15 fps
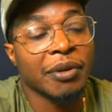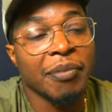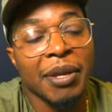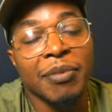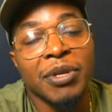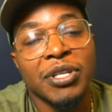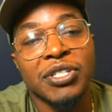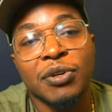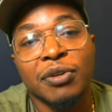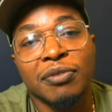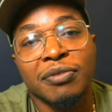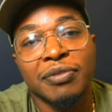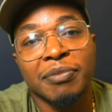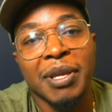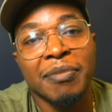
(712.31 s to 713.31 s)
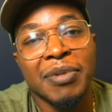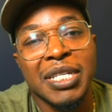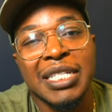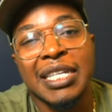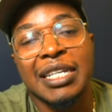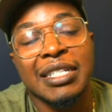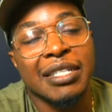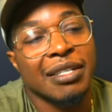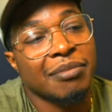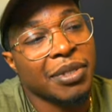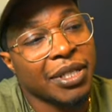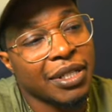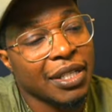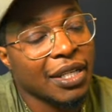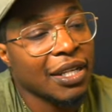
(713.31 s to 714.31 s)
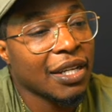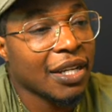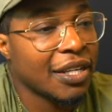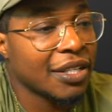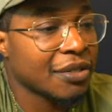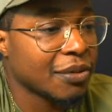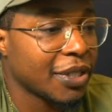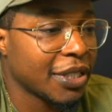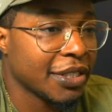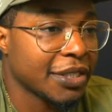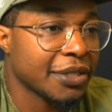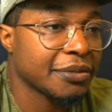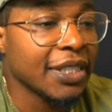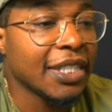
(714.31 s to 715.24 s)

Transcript: maybe sold for maybe sixty, but it is what it is.